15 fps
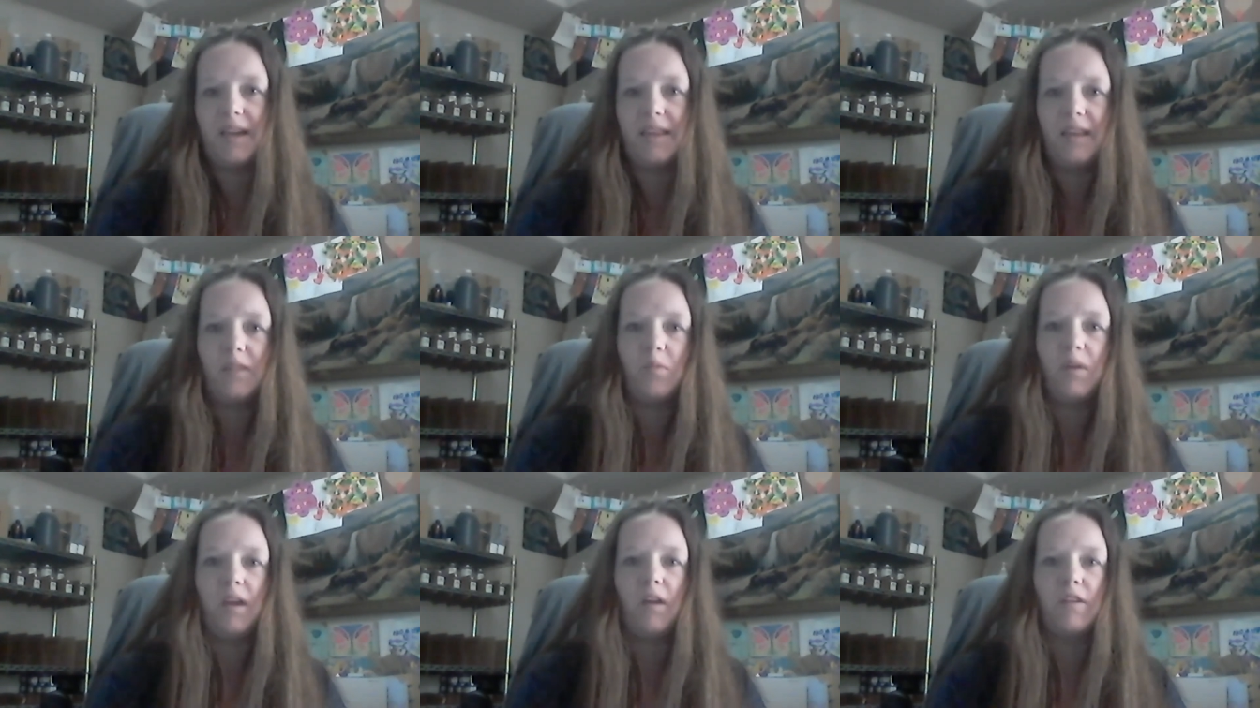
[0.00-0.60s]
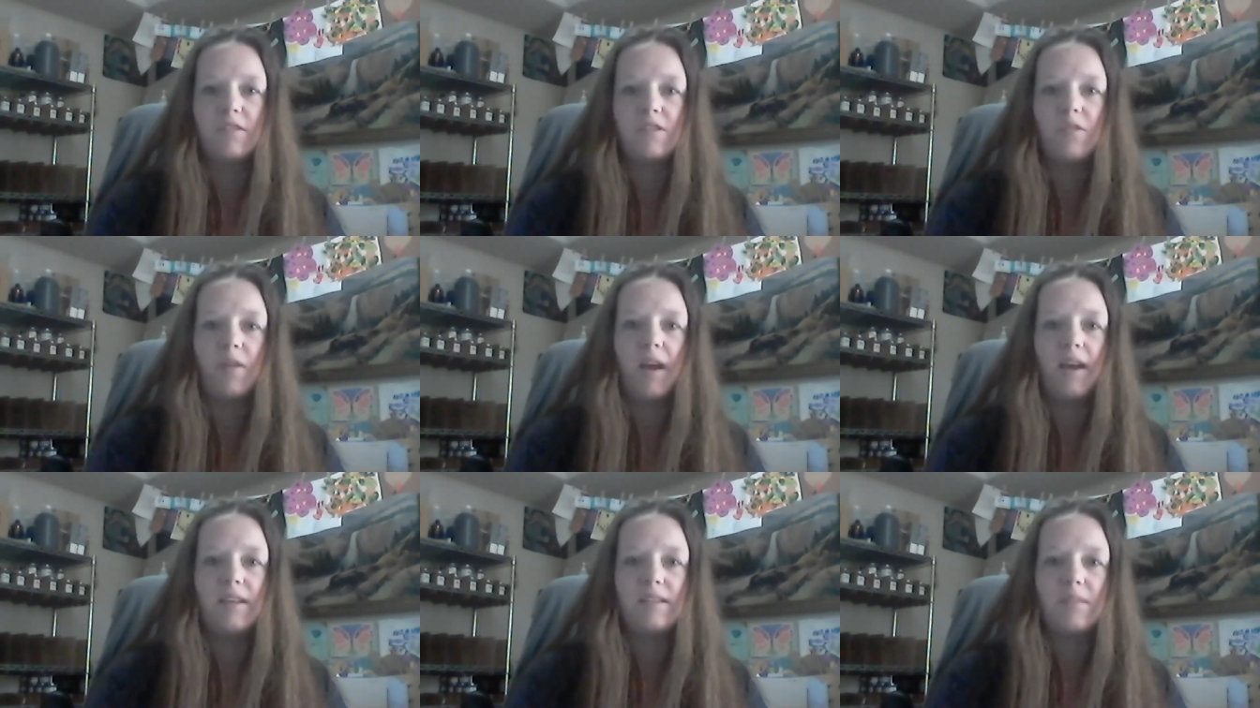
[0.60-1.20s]
And then we also
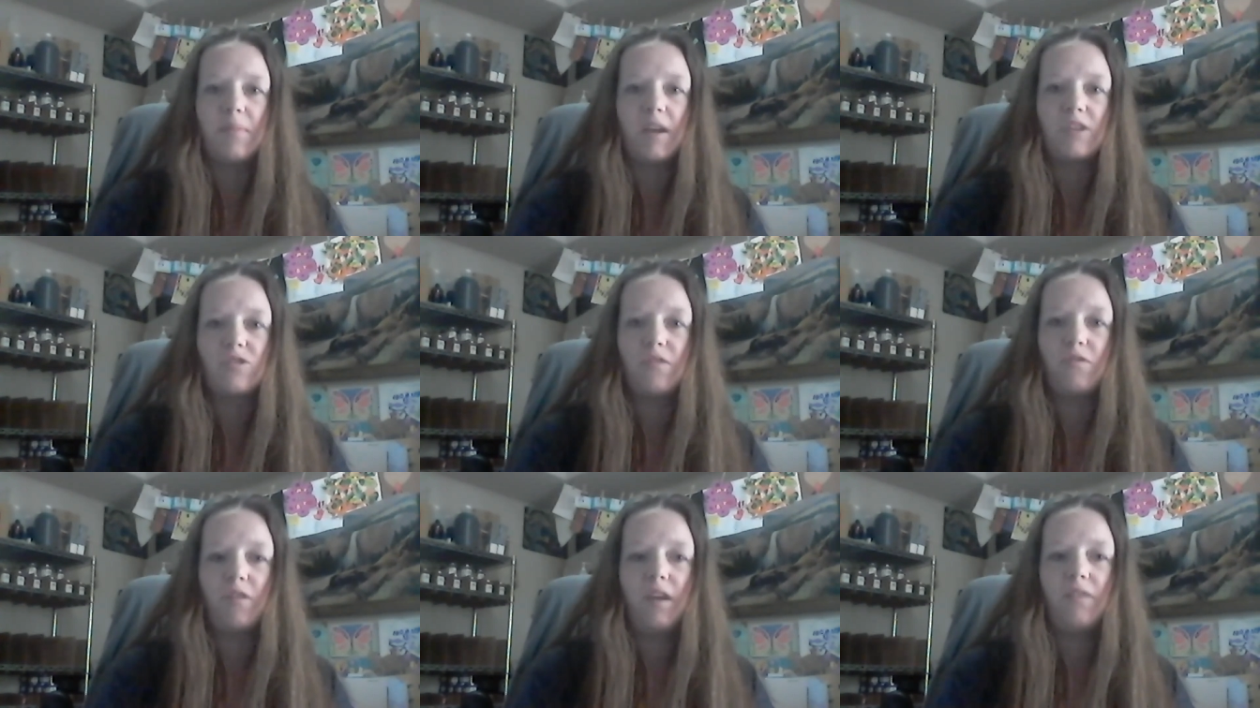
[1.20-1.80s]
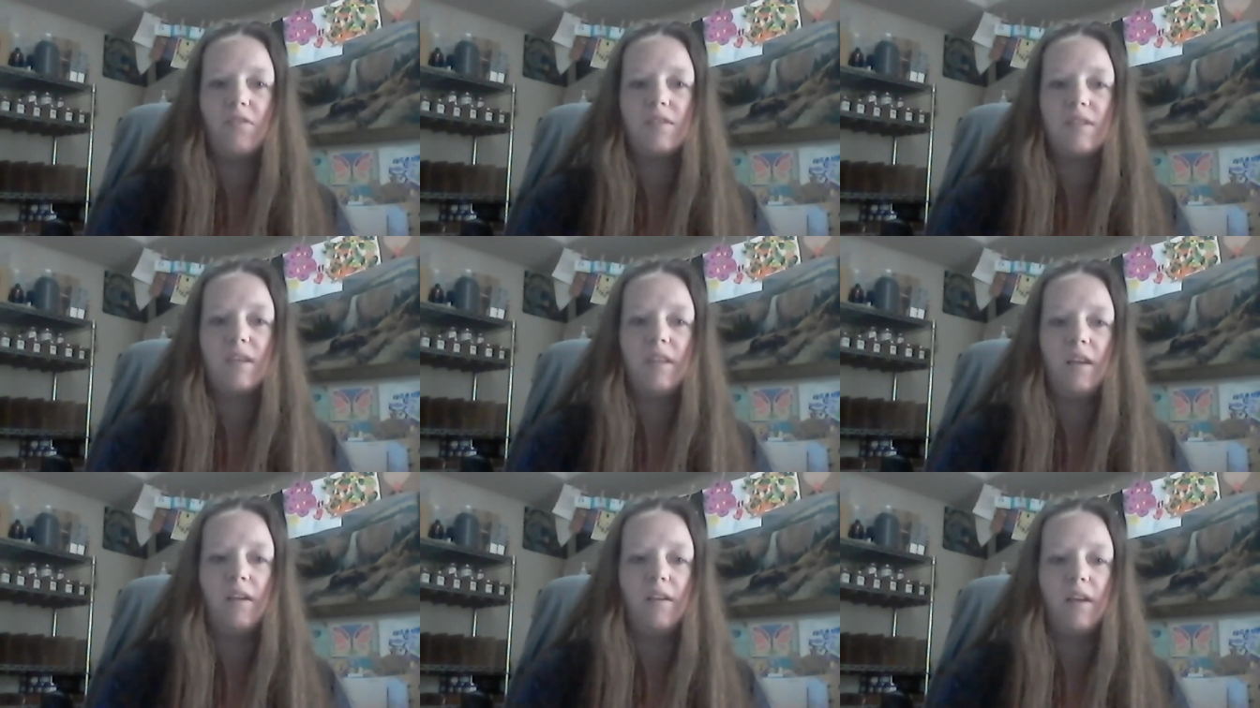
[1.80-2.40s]
add some extra flavors
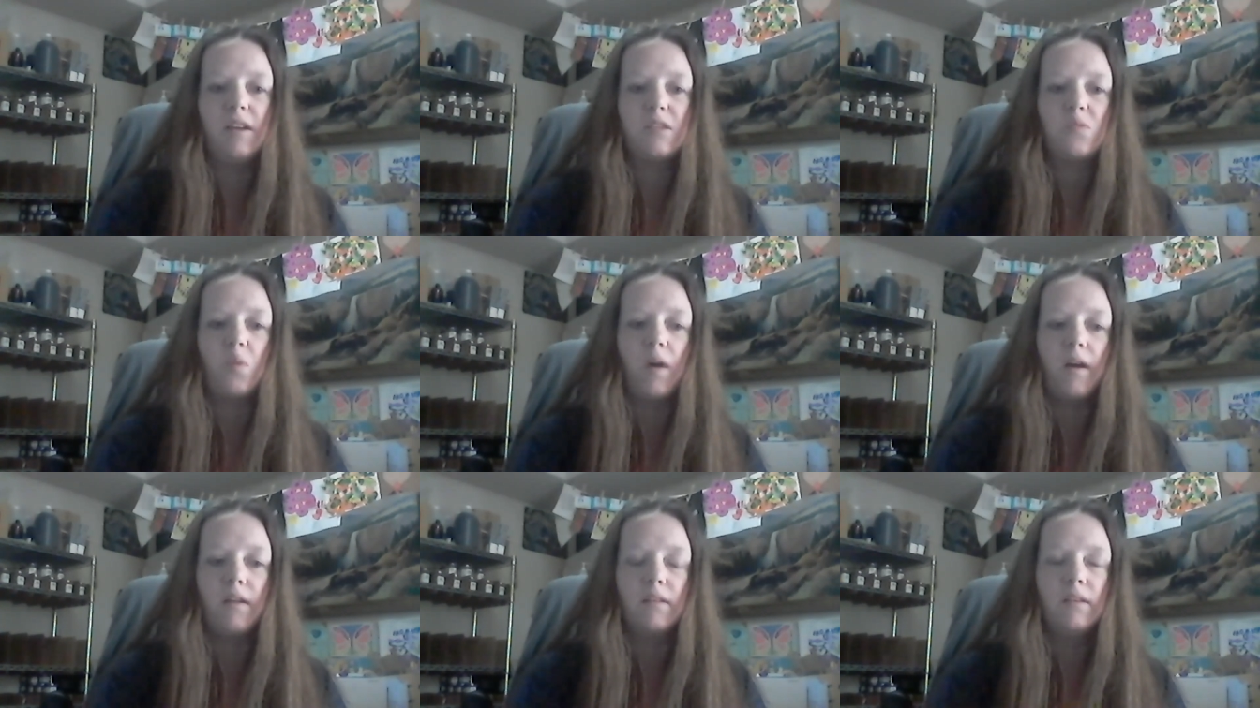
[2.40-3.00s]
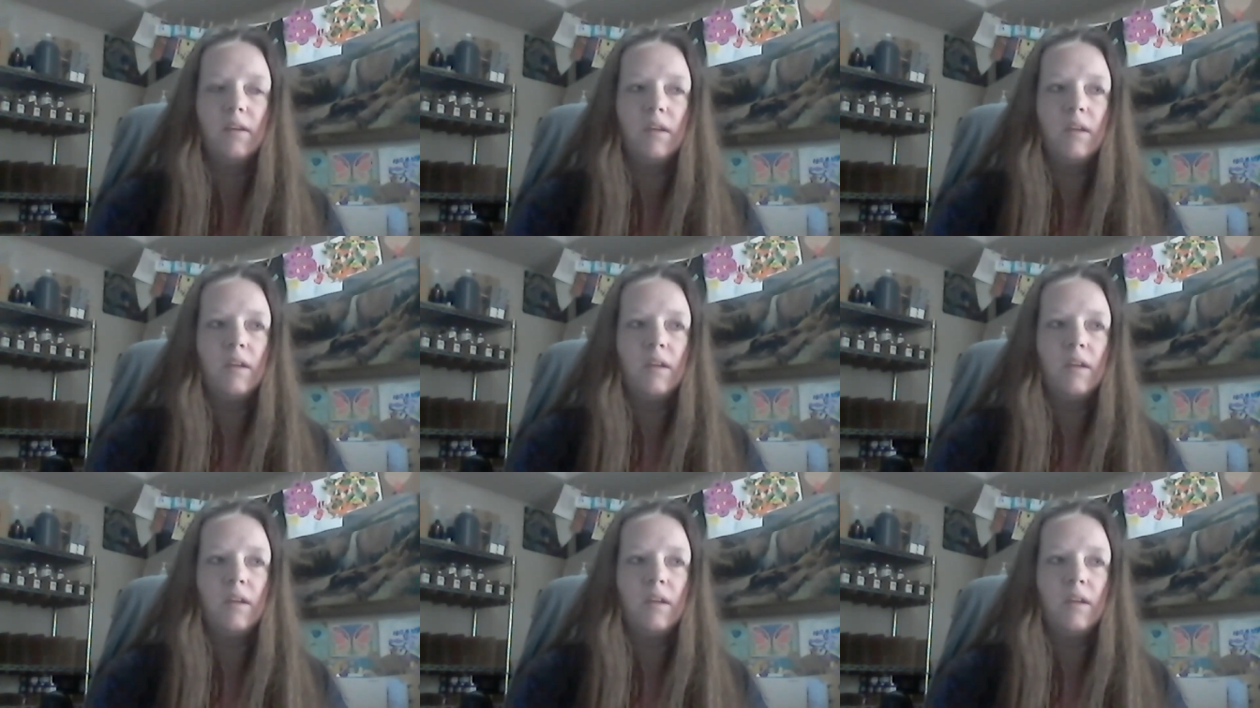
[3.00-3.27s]
in there as well.